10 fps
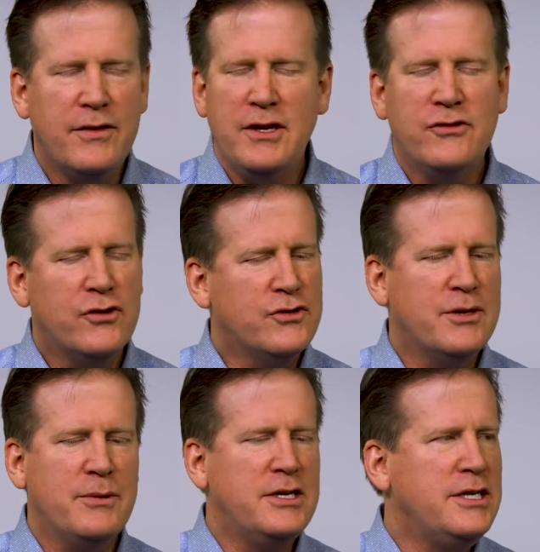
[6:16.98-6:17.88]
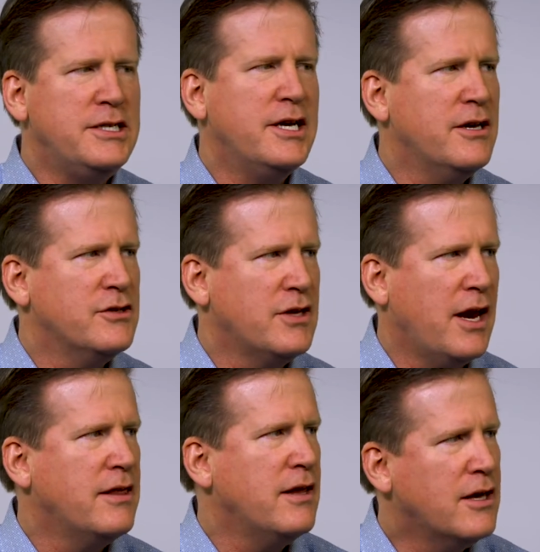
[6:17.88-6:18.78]
these are some of the details that
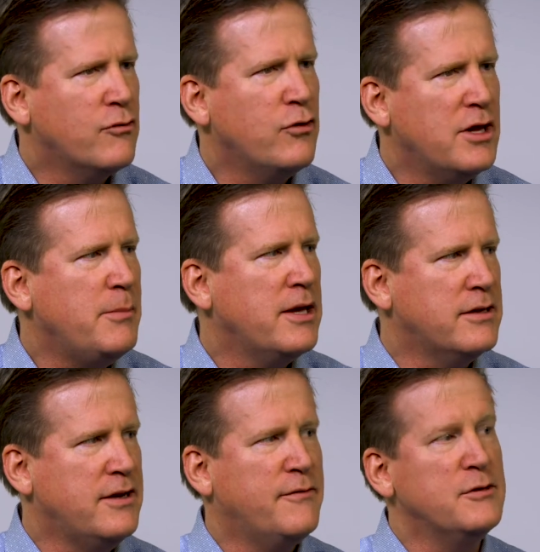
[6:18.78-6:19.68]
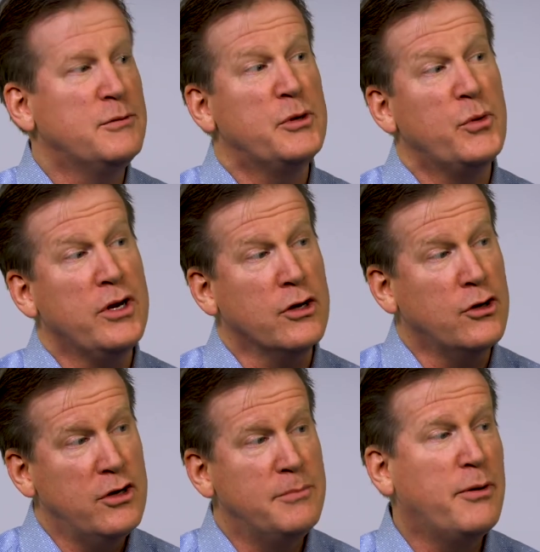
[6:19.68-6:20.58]
I think can really make the difference between a
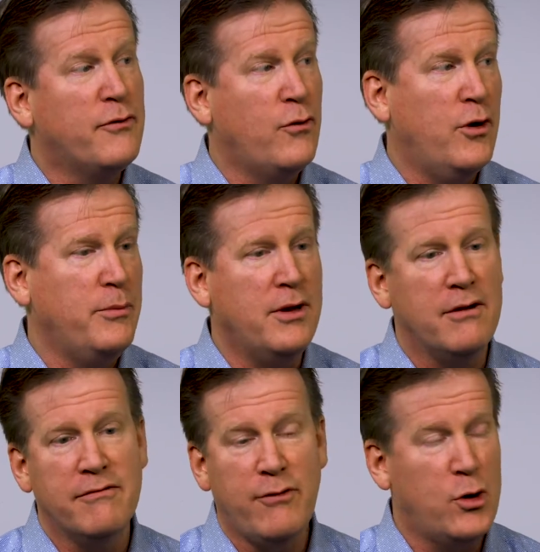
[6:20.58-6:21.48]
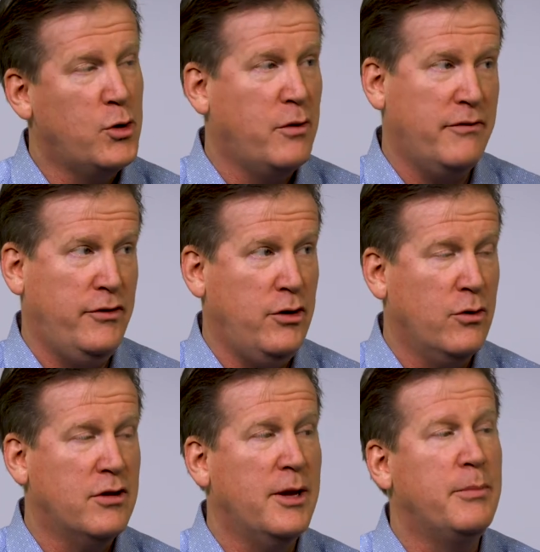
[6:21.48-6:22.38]
good performing photo or video
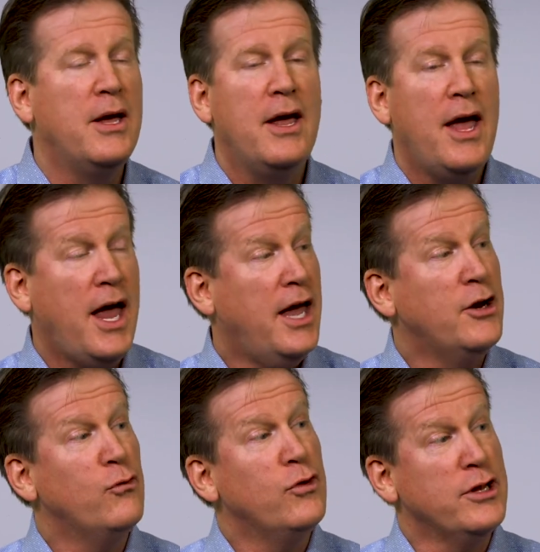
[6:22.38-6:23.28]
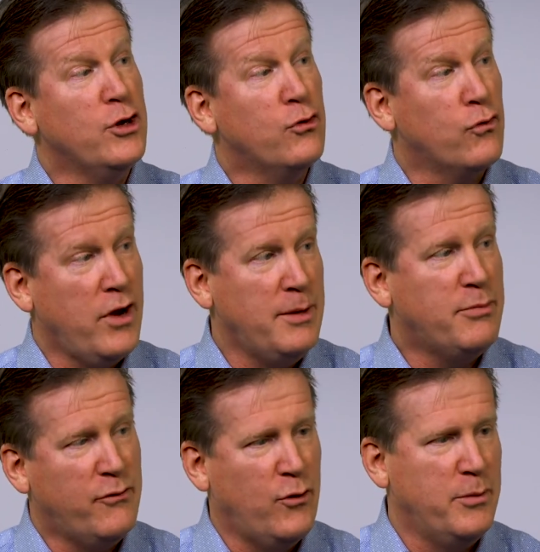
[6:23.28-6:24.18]
clip and a really great
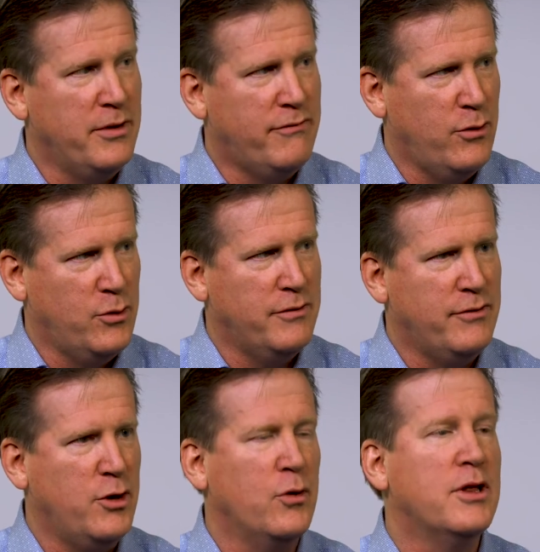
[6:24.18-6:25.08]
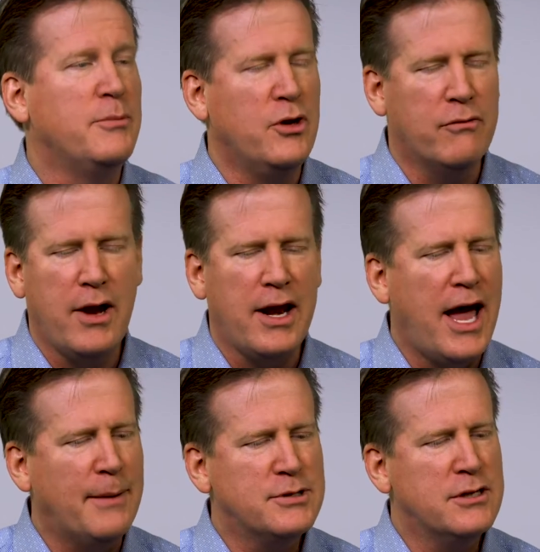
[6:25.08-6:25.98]
performing photo and video clip. You're right,
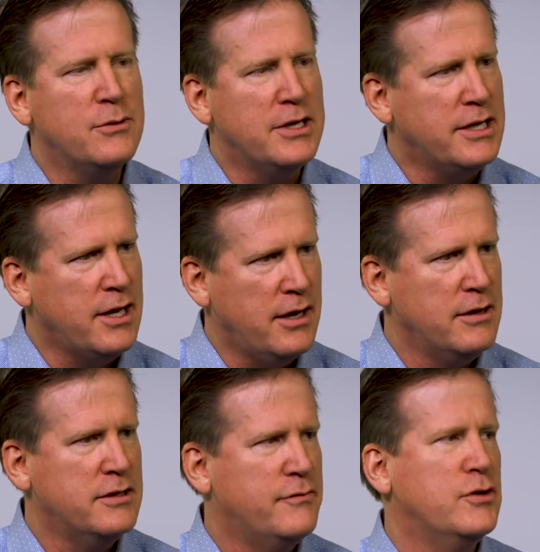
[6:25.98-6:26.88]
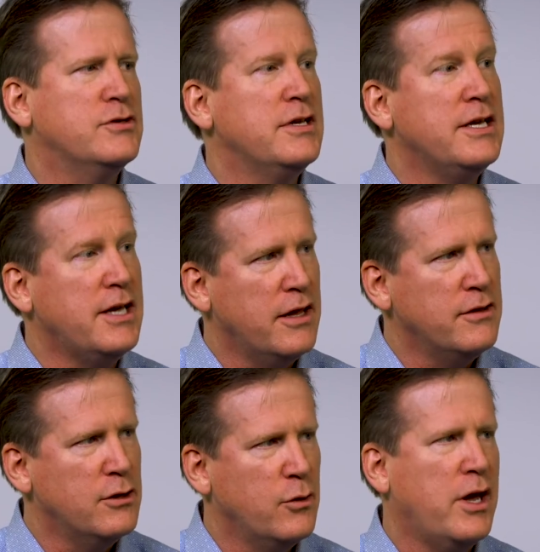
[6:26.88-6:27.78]
absolutely getting the diversity, getting
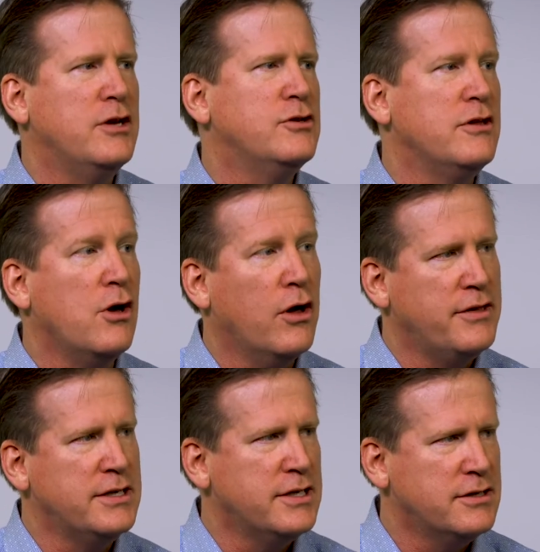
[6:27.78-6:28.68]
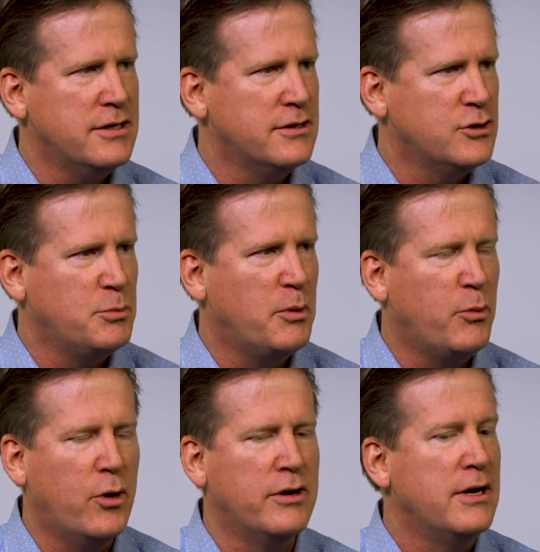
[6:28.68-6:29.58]
the location, the authenticity is super
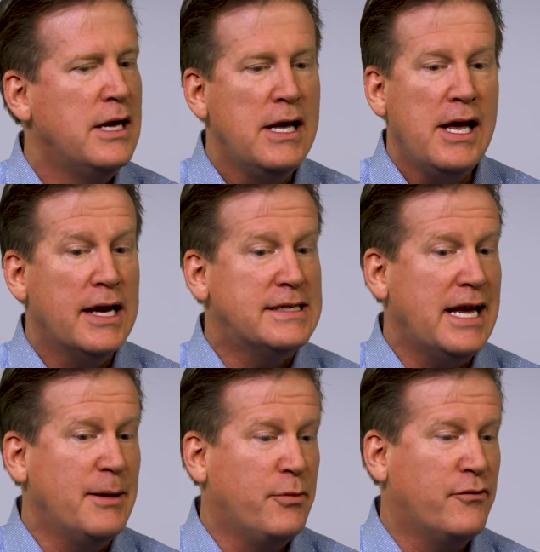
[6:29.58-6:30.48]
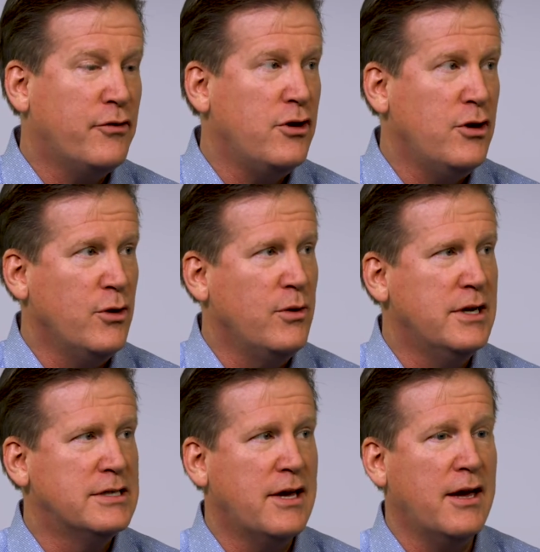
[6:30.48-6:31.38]
important. Example for you
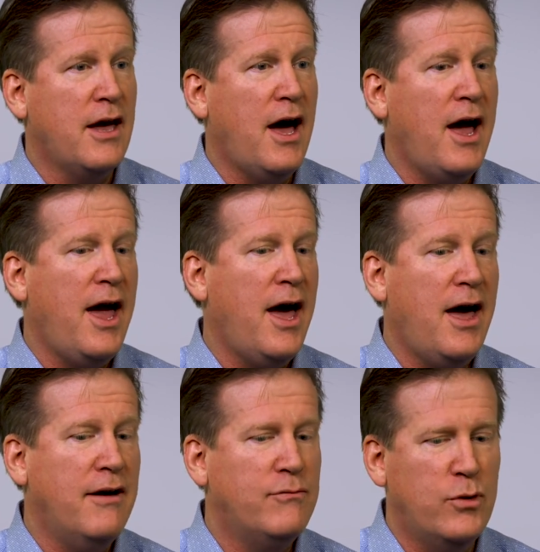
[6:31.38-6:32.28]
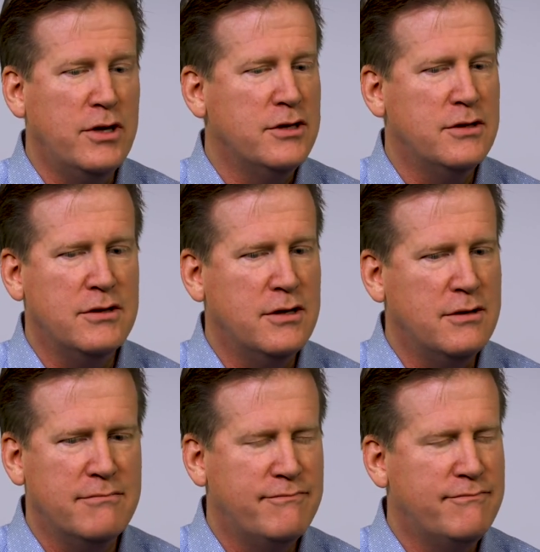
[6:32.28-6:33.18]
is, like, I have one of
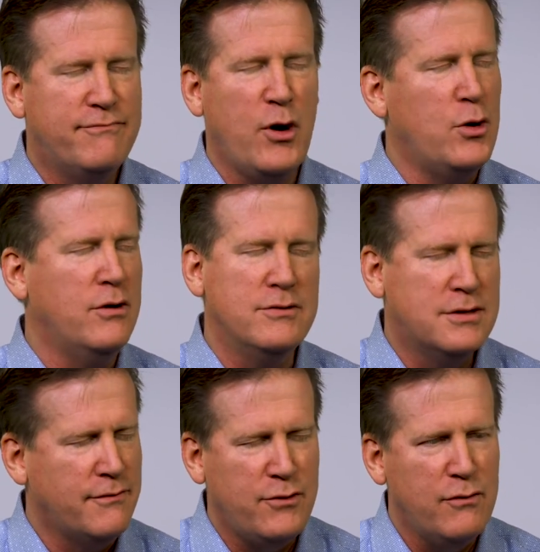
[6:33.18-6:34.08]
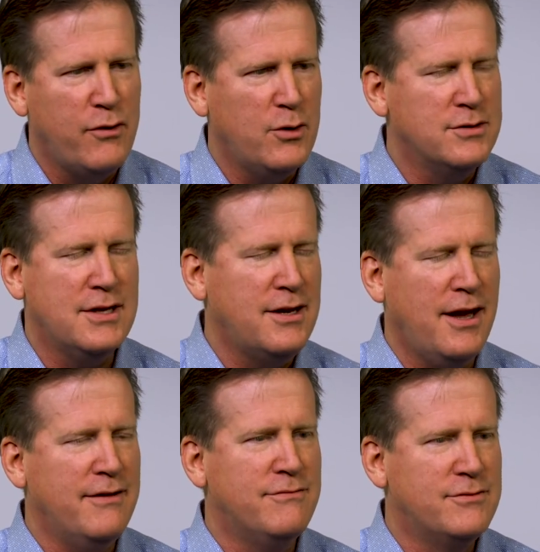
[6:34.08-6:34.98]
the photos, the few photos that
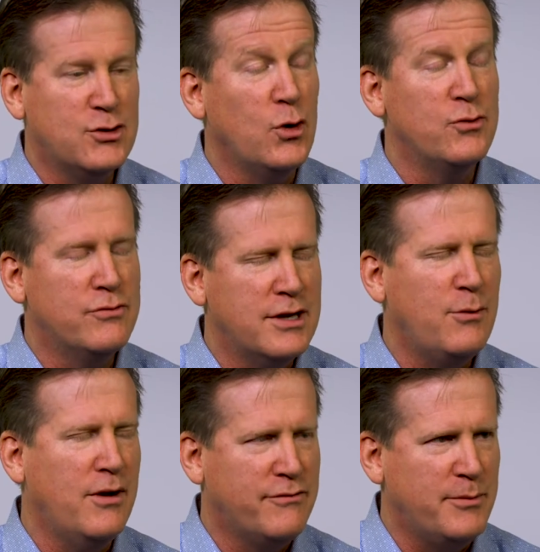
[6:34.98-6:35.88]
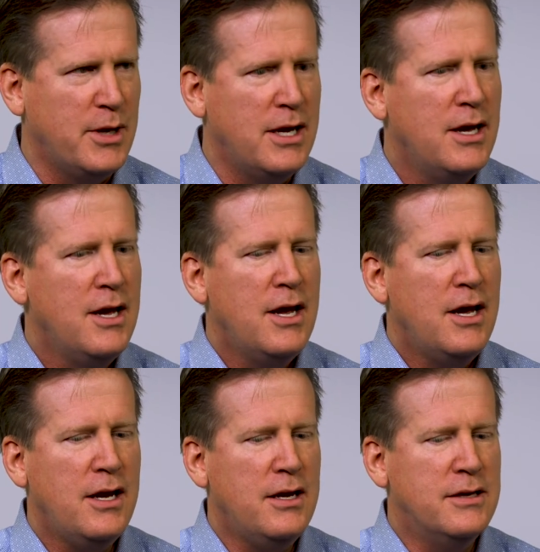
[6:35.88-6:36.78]
have sold really well for me
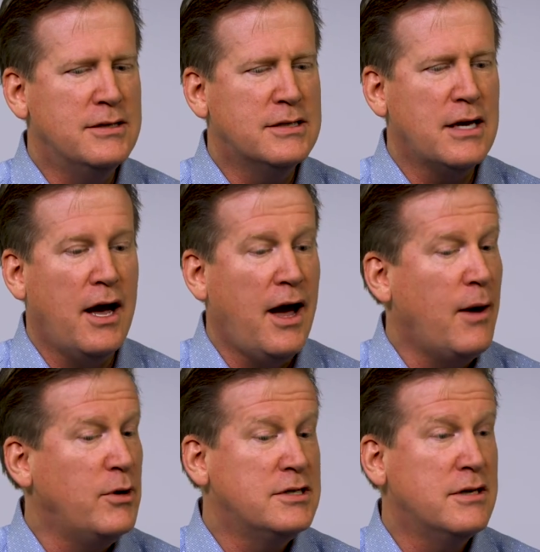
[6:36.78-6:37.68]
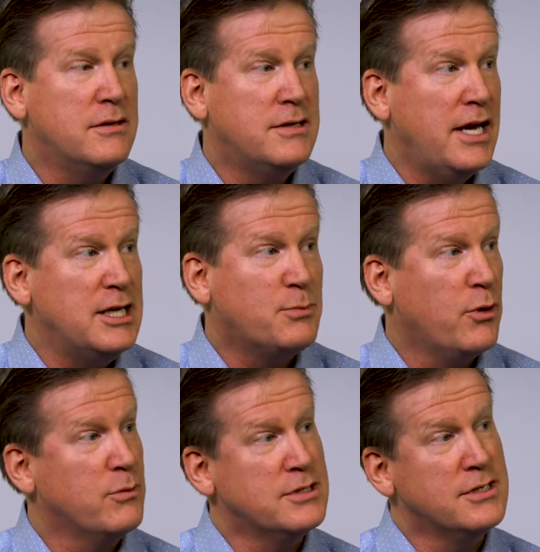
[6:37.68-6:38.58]
is I went to
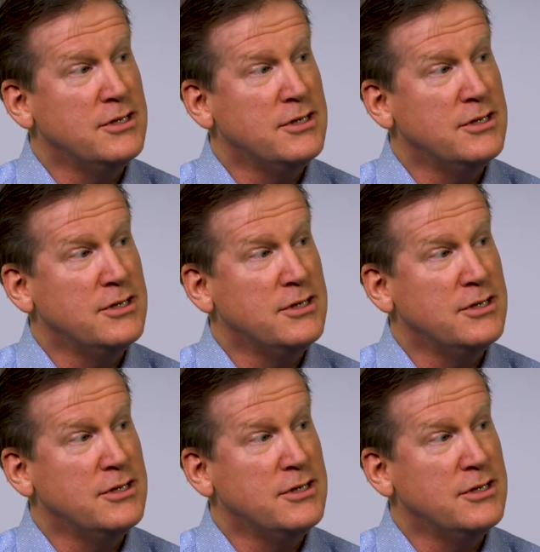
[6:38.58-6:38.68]
Gettysburg, which is